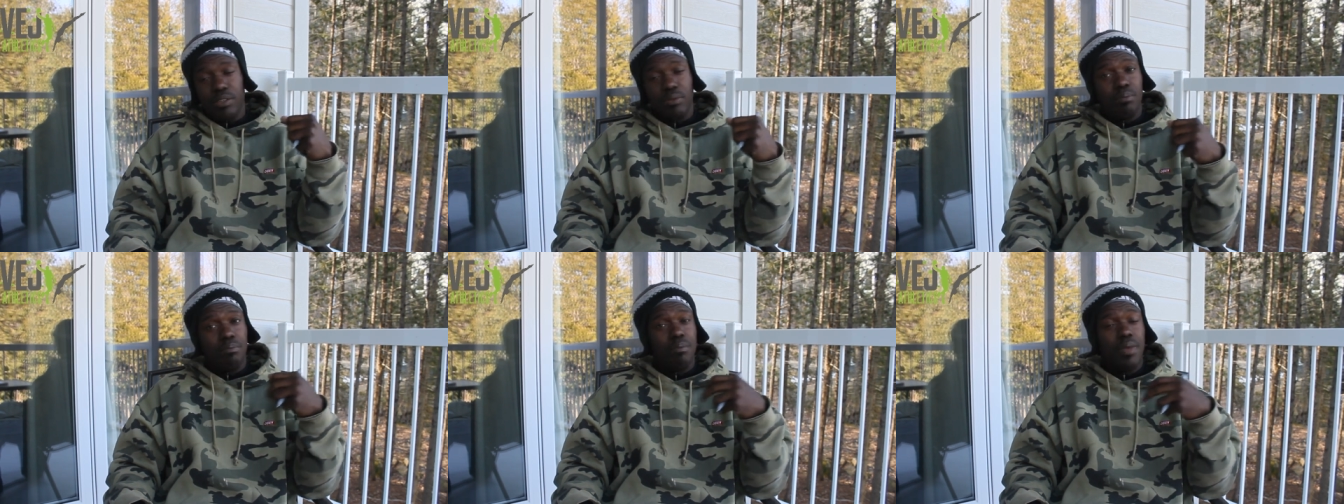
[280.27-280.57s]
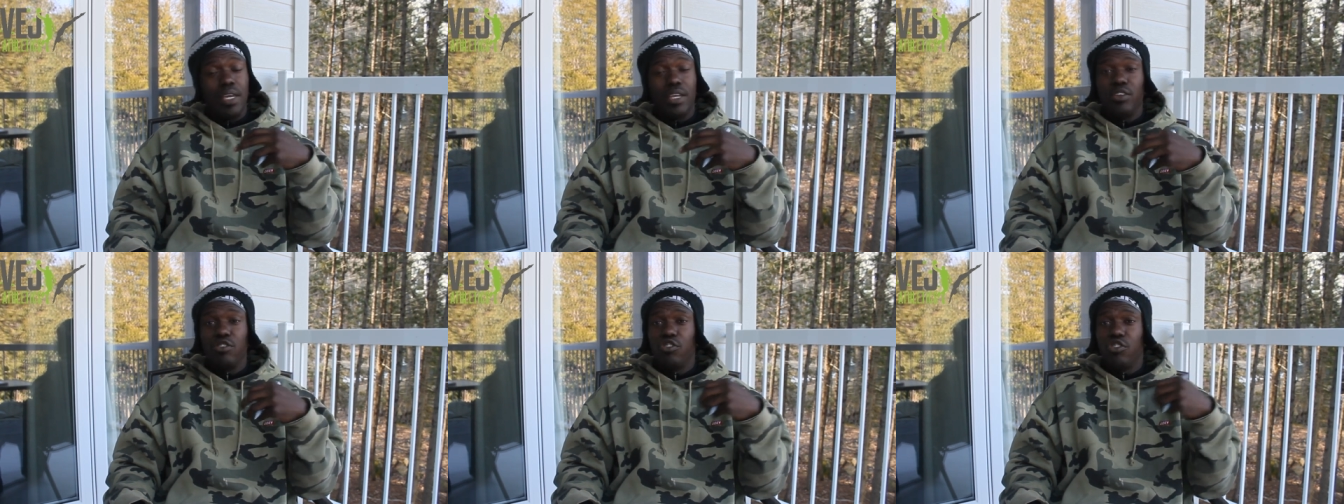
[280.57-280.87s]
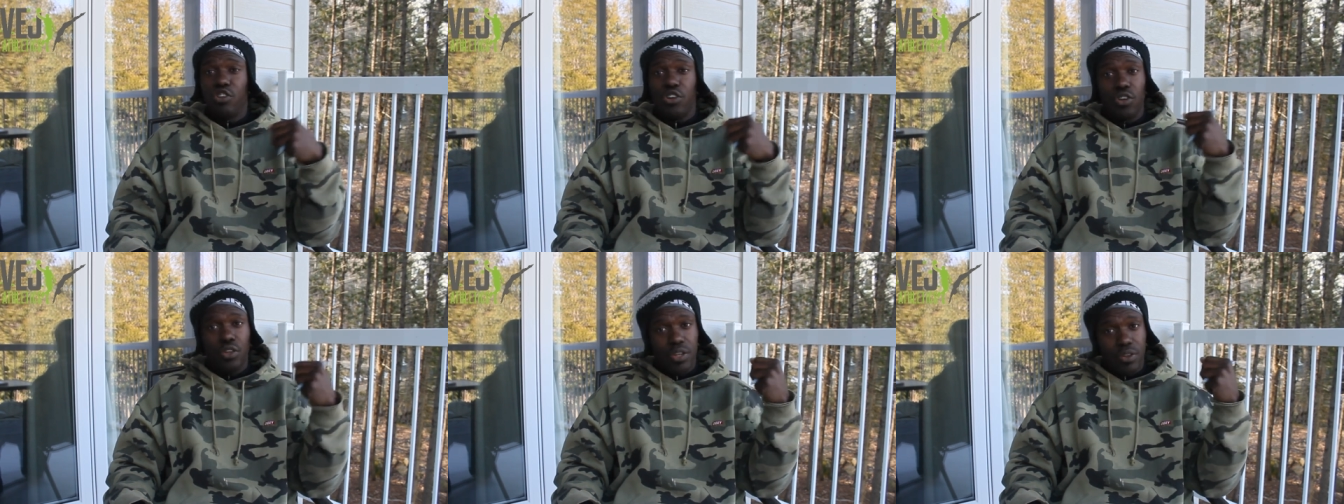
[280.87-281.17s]
making
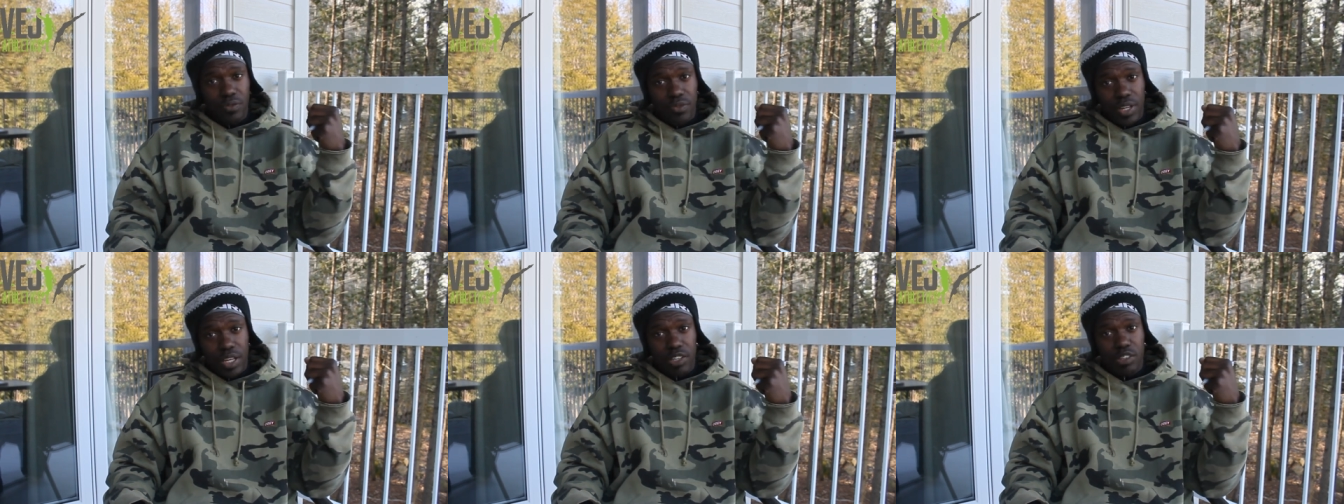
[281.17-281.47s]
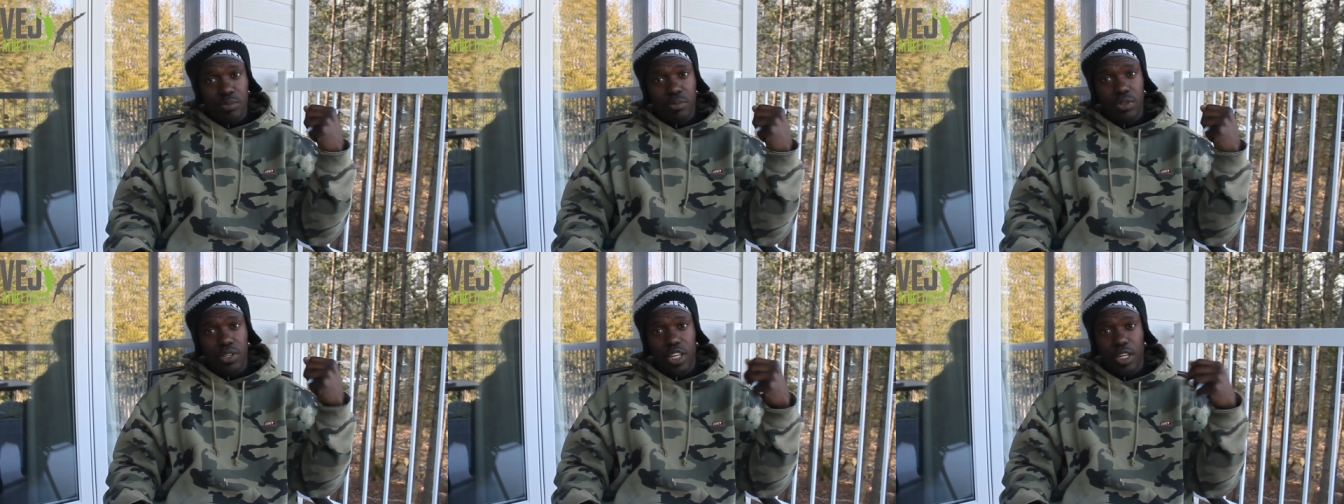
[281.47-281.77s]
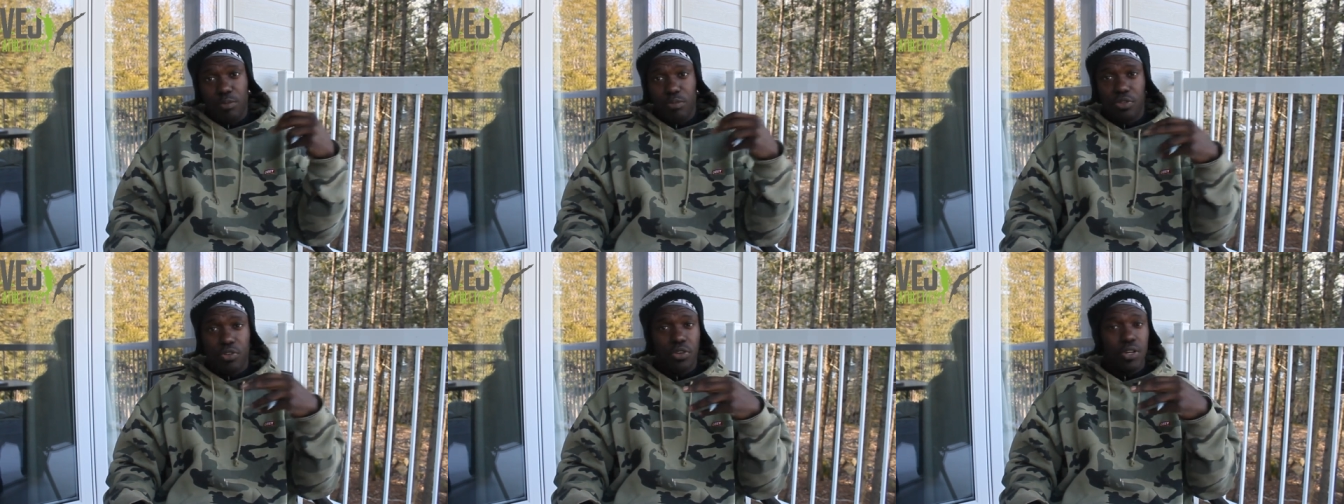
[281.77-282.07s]
sure you have flexible
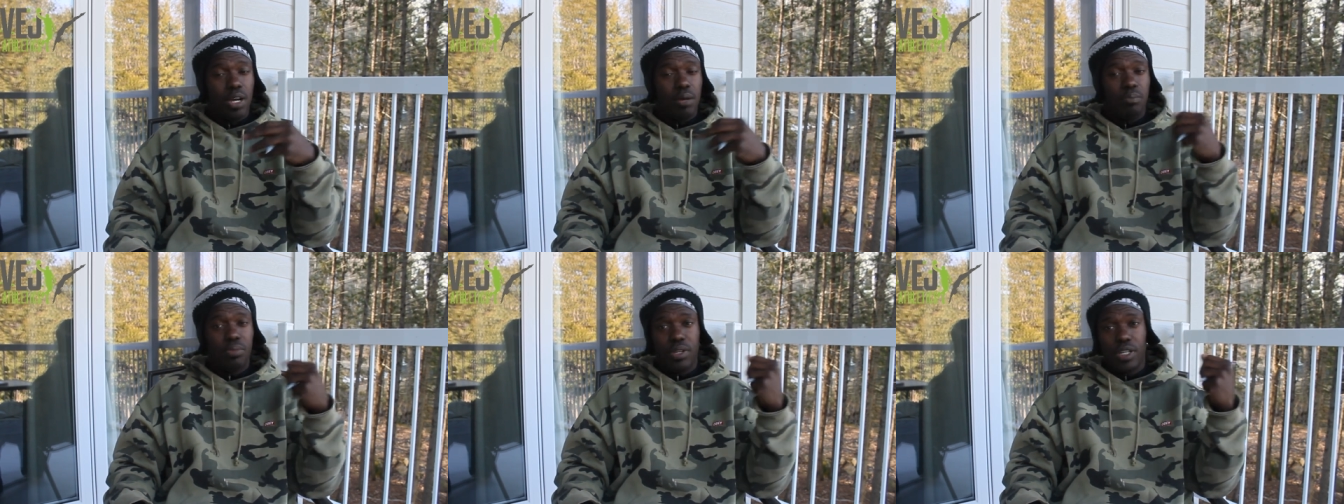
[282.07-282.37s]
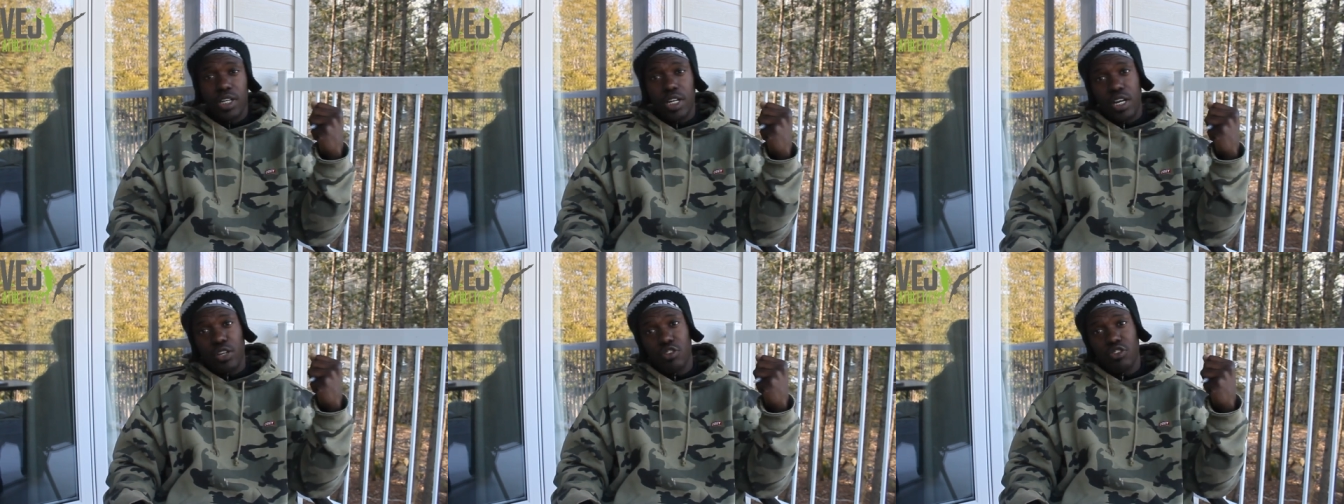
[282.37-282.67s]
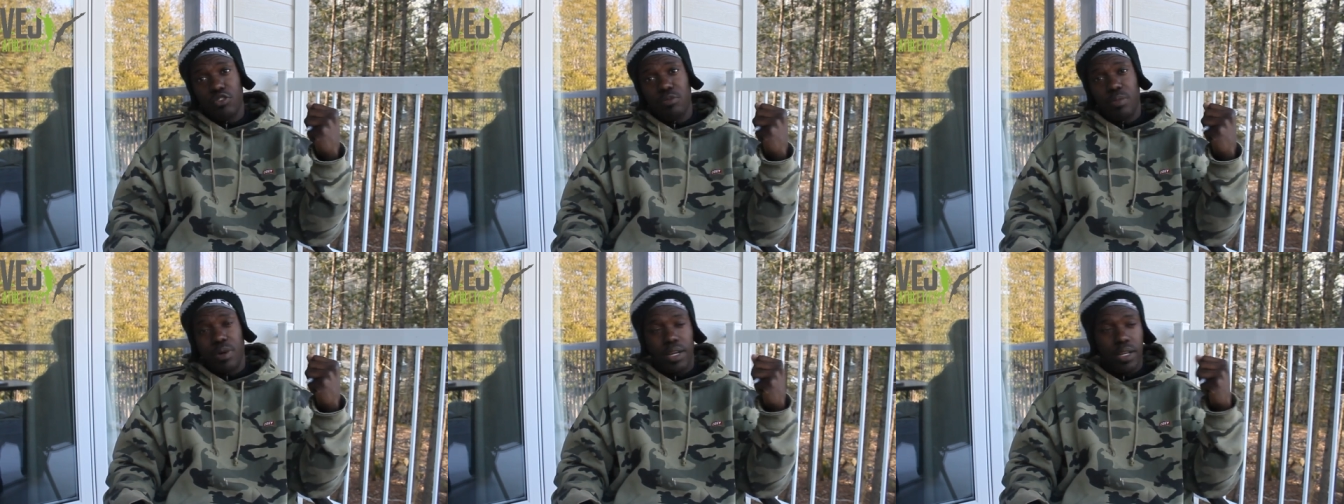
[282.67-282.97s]
hips, they're not pulling on your
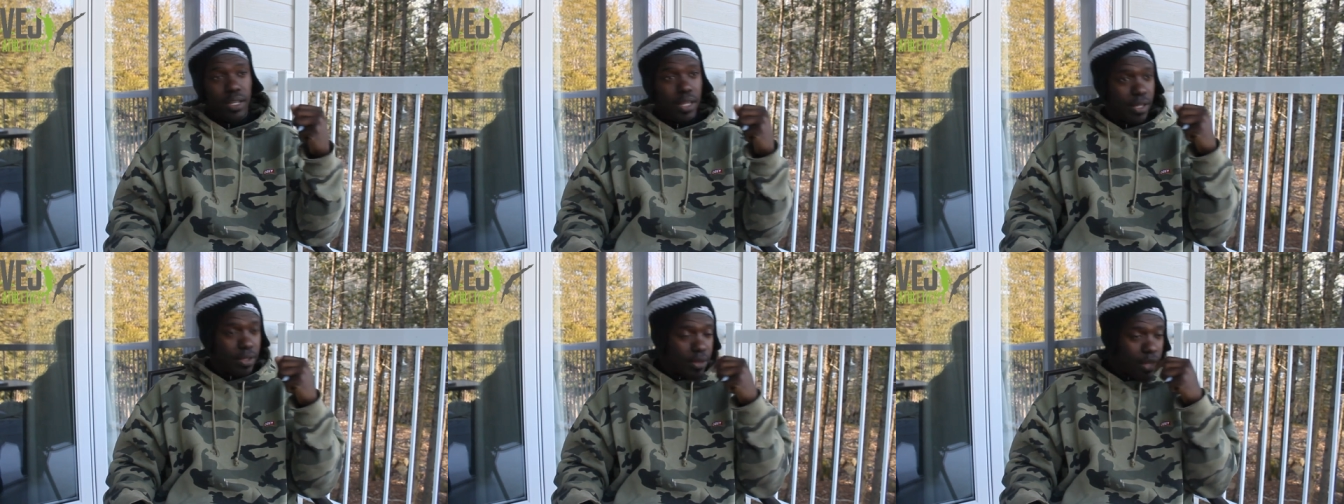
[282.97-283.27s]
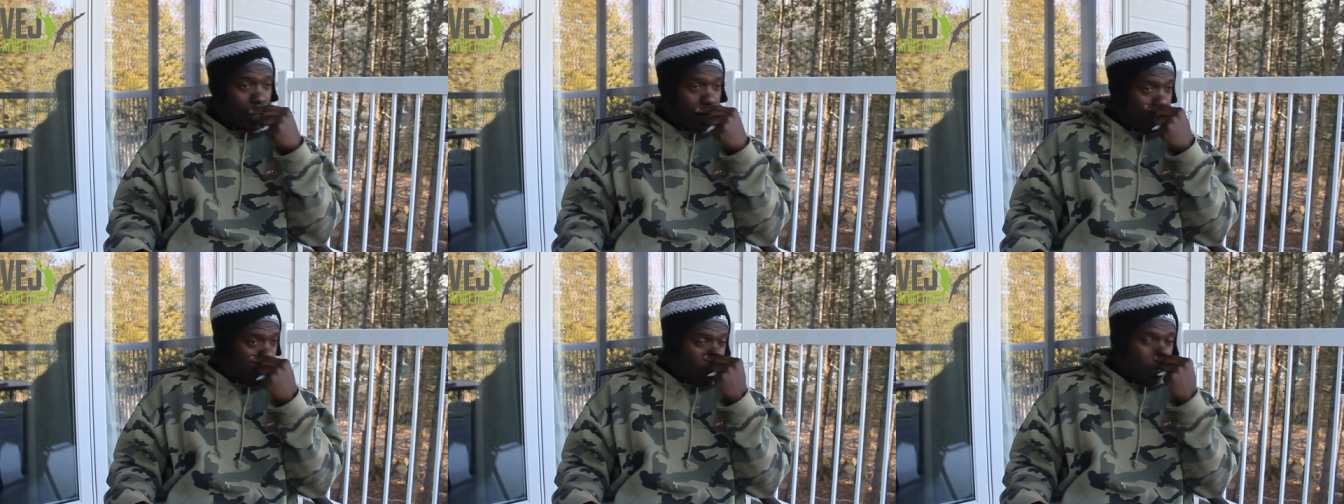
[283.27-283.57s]
spine like that.